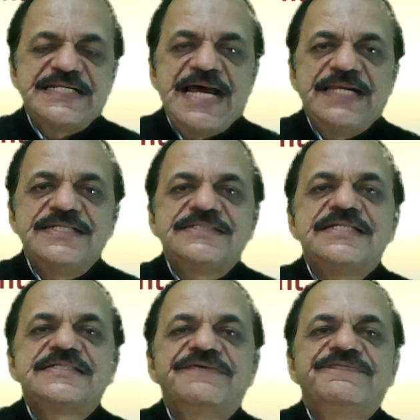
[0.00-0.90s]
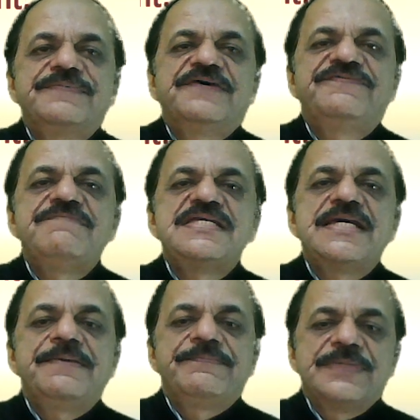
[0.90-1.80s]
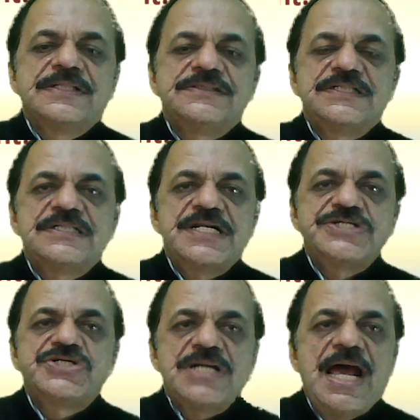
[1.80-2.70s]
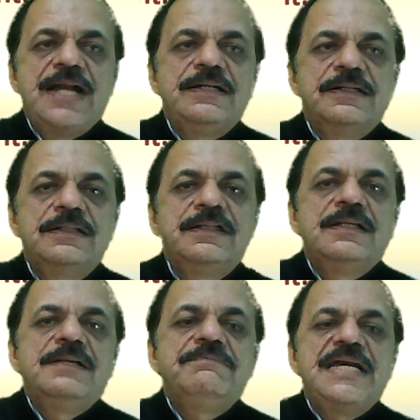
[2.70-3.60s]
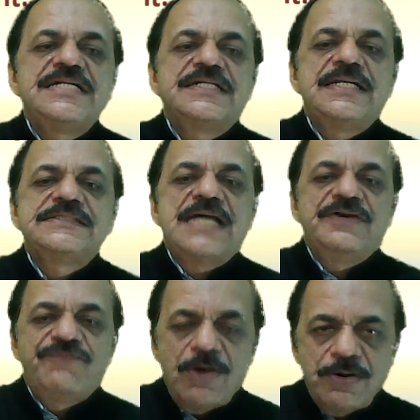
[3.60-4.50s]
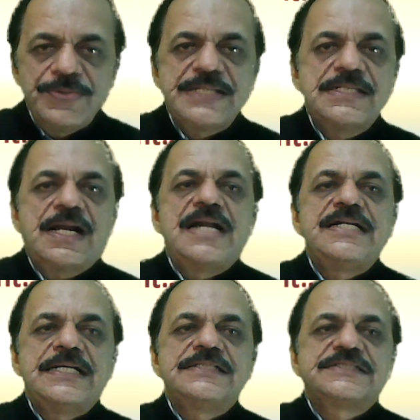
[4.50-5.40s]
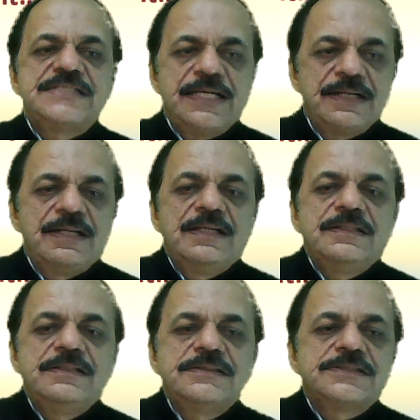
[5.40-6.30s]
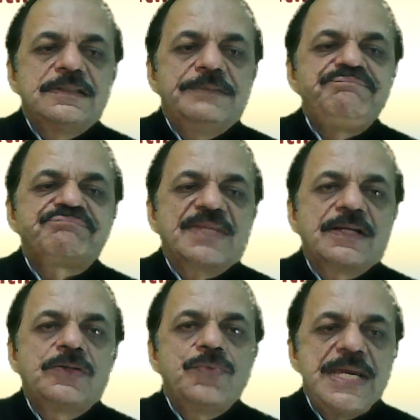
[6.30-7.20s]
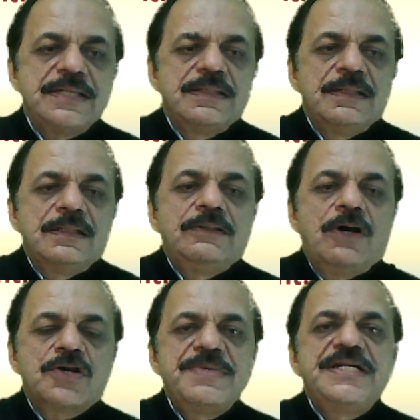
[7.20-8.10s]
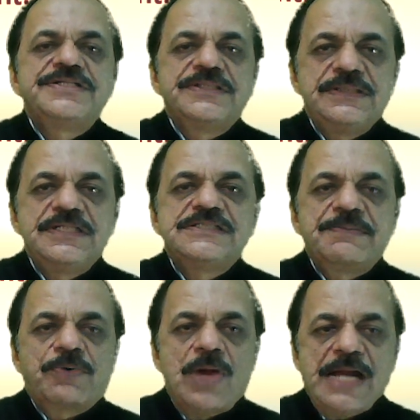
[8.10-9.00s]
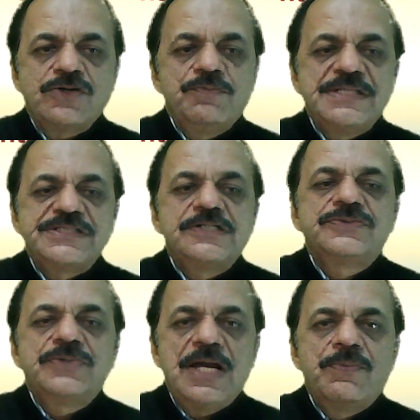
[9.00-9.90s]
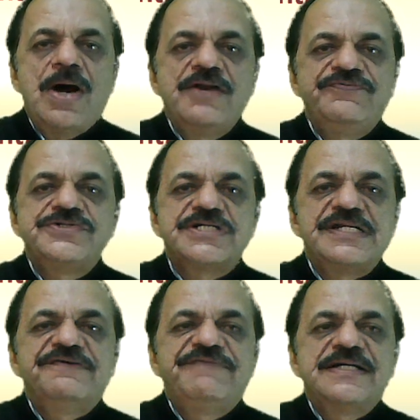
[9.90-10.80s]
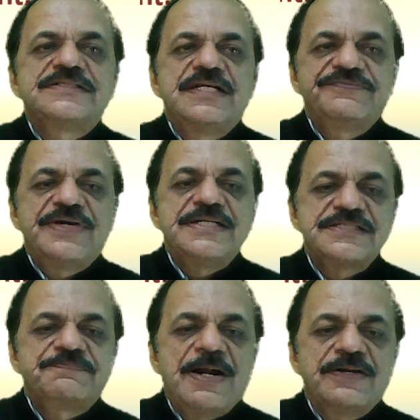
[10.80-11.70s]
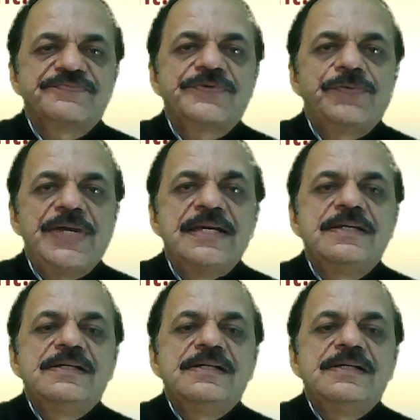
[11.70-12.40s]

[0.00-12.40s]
analysis, FMEA generation and maintenance and following the contents there is QA. Documentation is a proactive measure to avoid future defects, that's why it is part of QA.